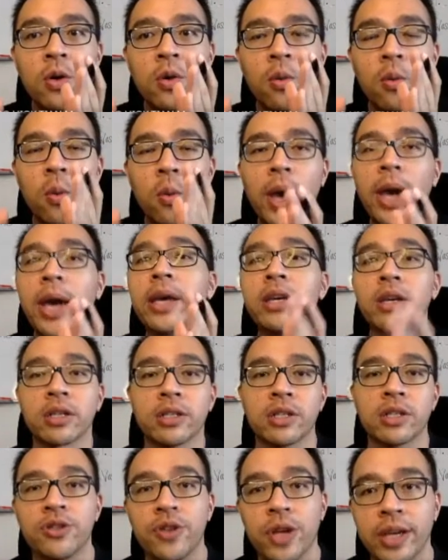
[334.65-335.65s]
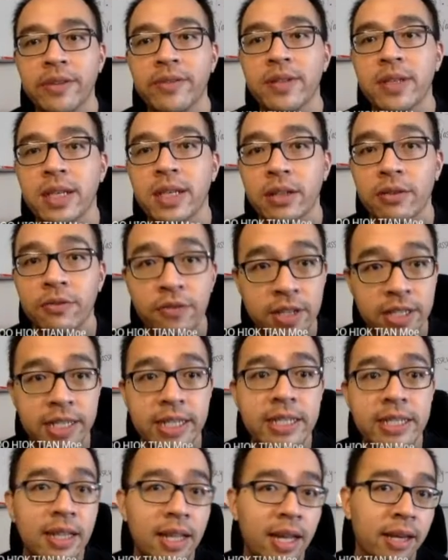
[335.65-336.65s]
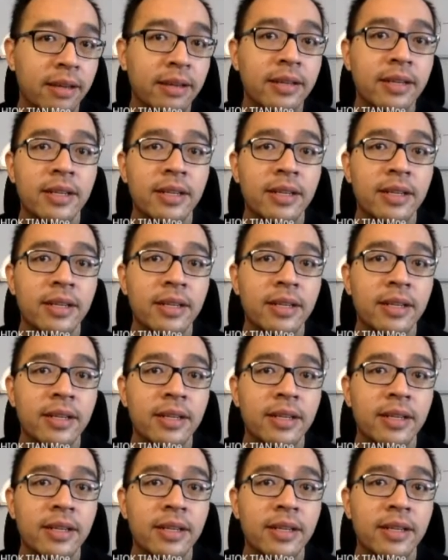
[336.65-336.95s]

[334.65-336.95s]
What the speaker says: where your strengths in physics lie.